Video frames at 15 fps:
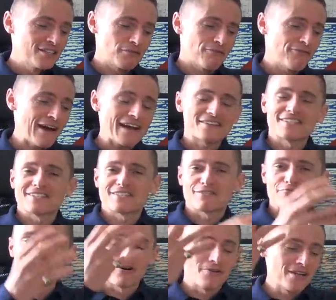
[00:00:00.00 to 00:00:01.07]
The fact it's
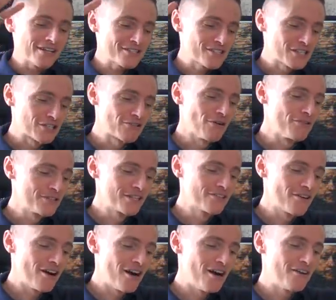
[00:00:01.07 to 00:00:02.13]
a Rolex
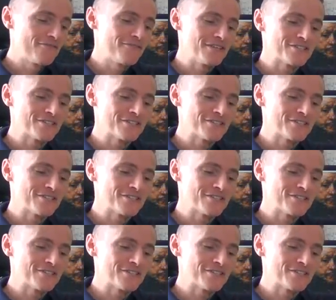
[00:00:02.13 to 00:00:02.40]
chronograph,